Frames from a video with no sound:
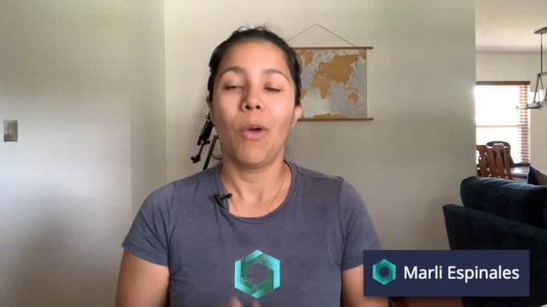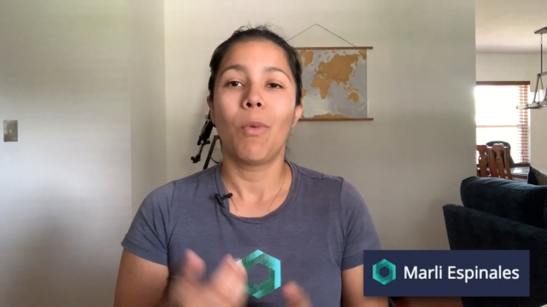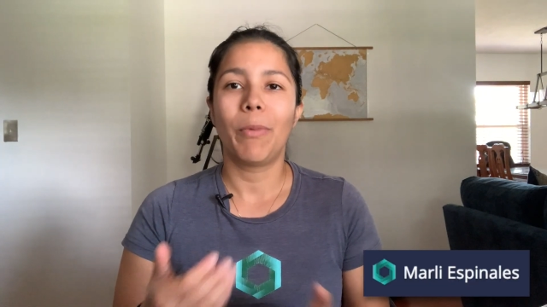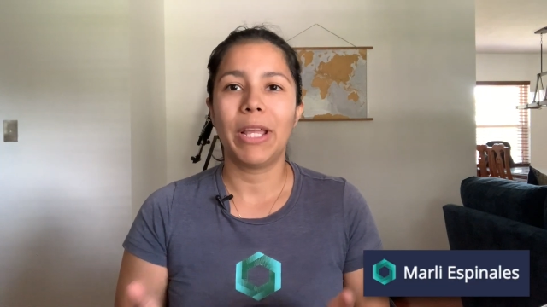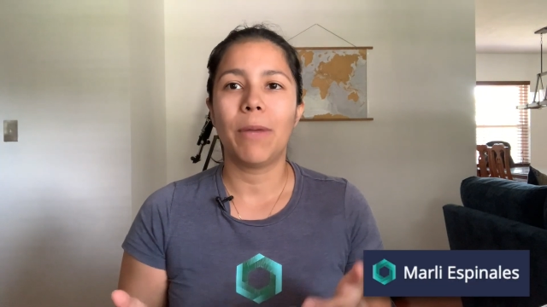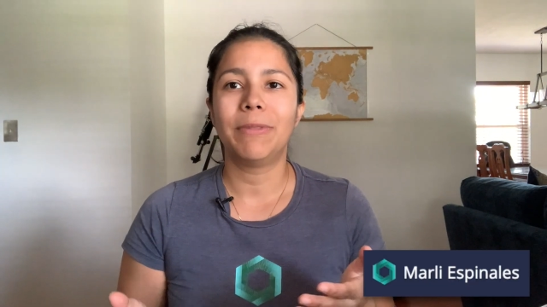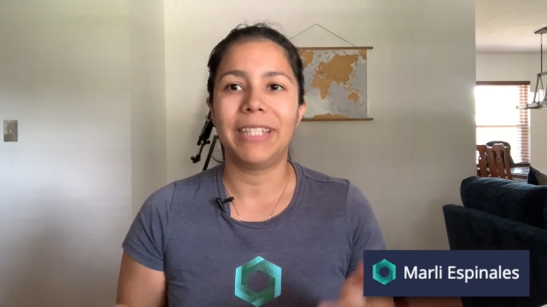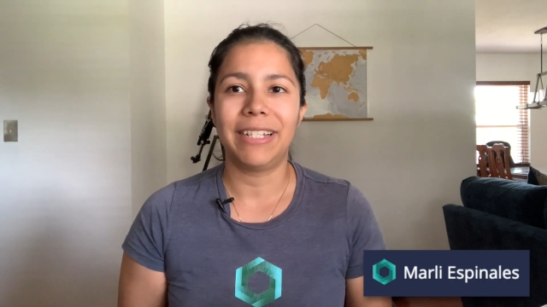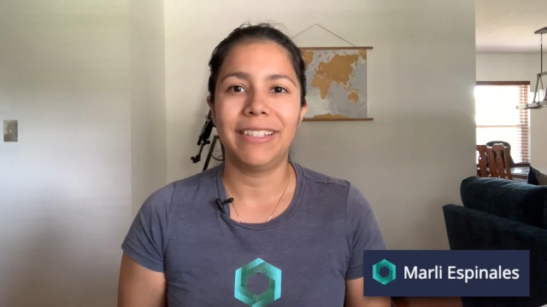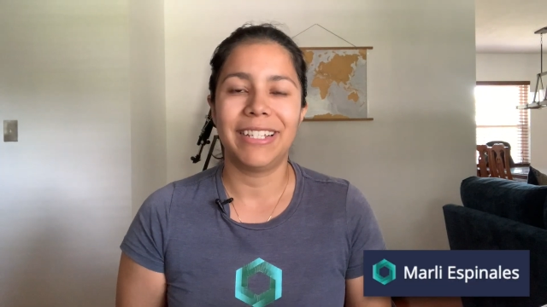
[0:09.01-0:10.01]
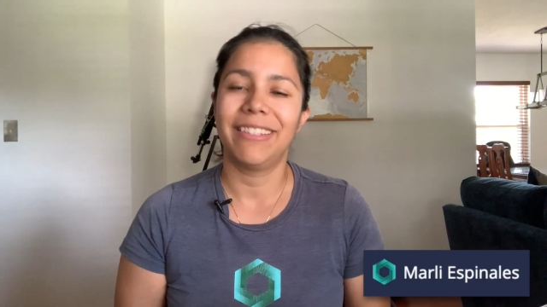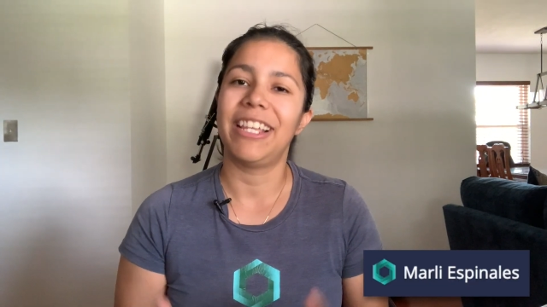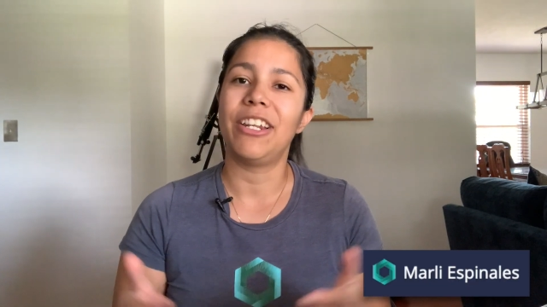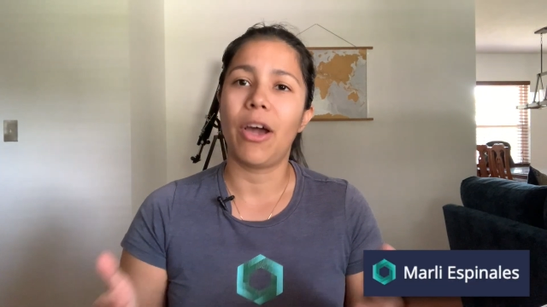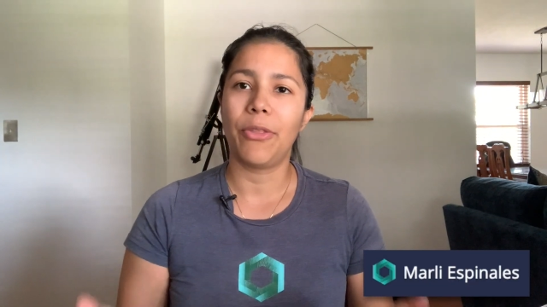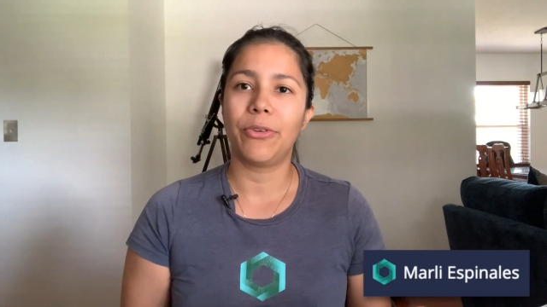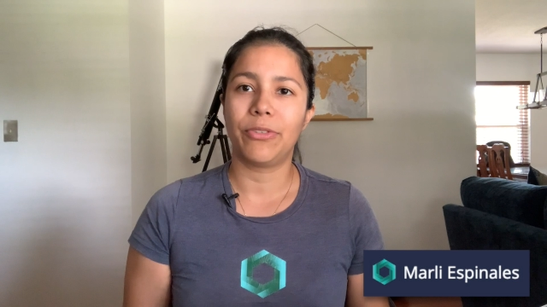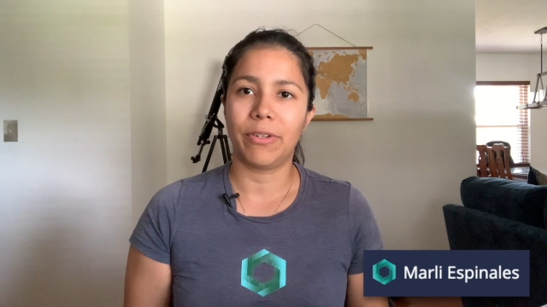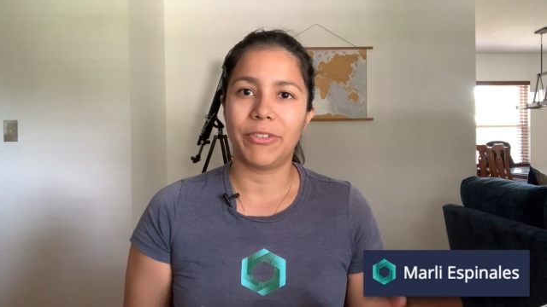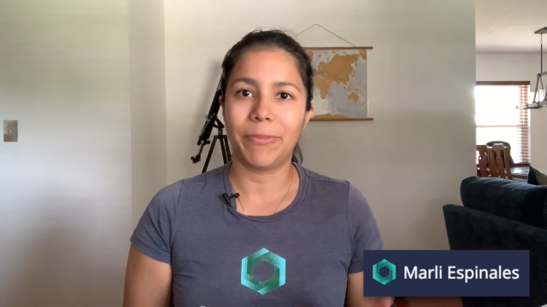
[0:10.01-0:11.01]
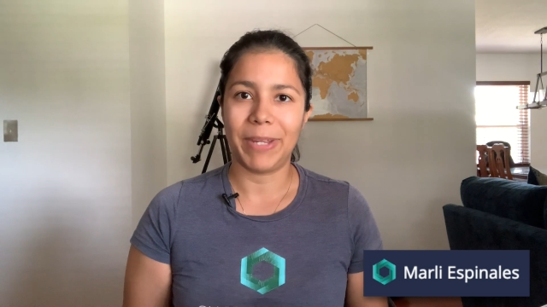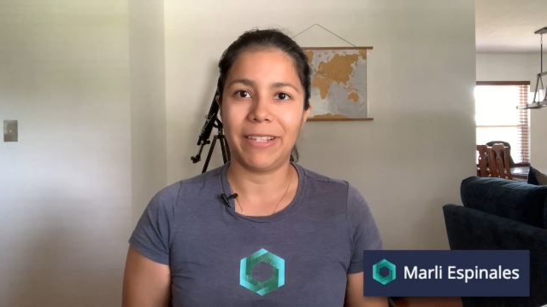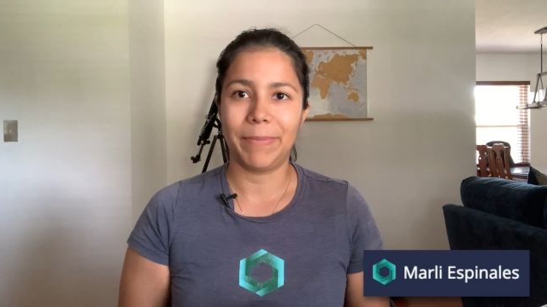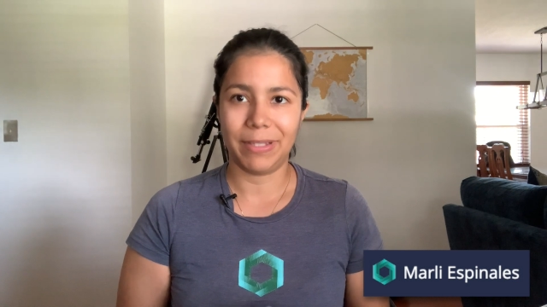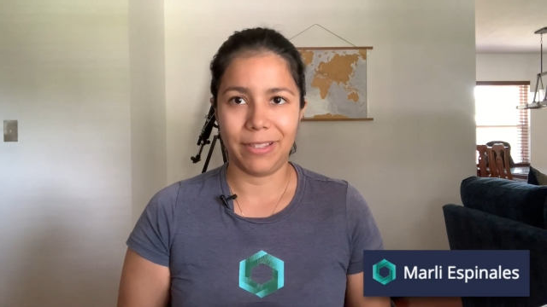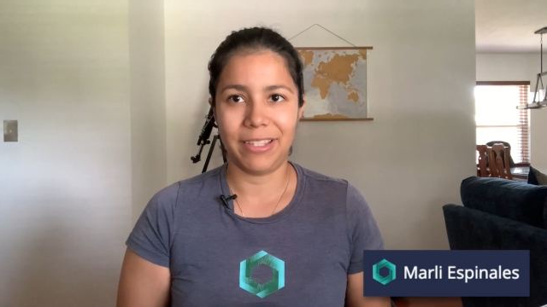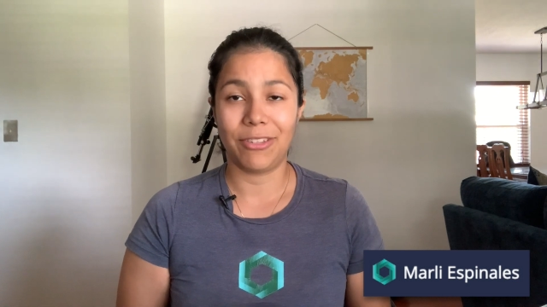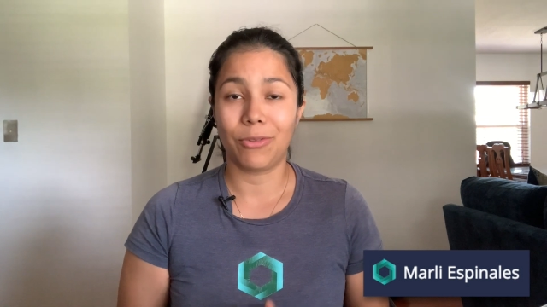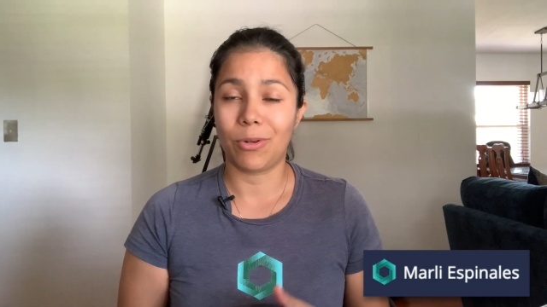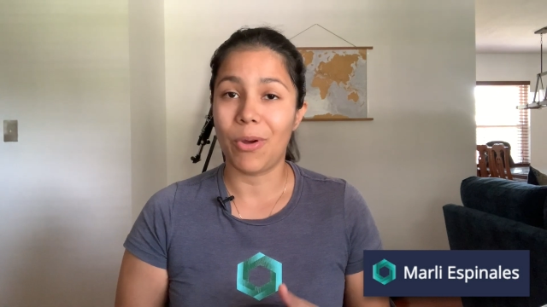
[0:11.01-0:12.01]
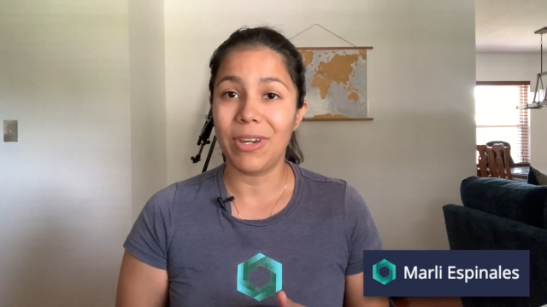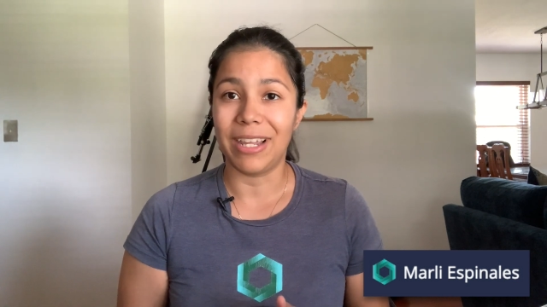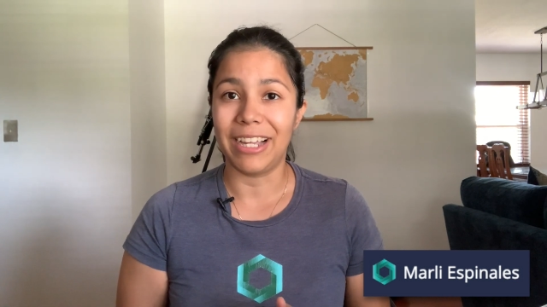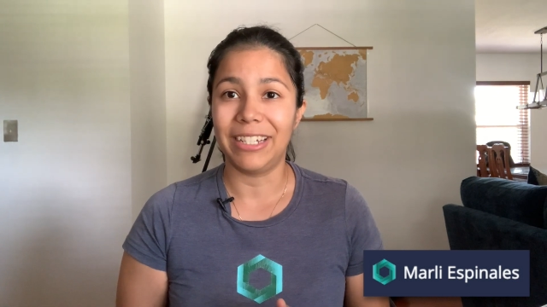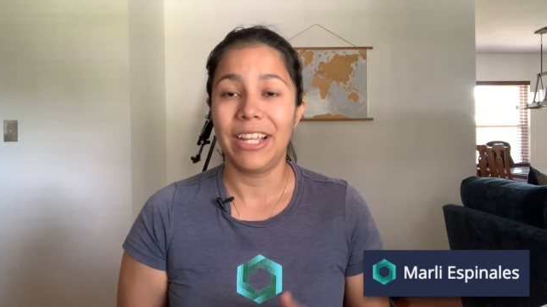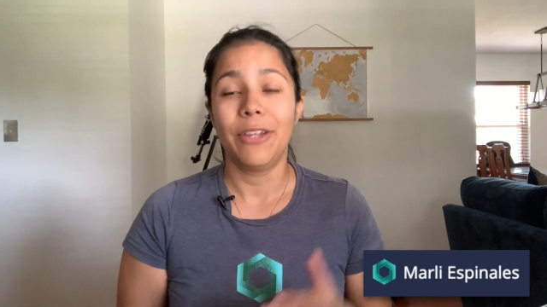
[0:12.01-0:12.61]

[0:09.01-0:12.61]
where we help dentists and other service-based businesses grow online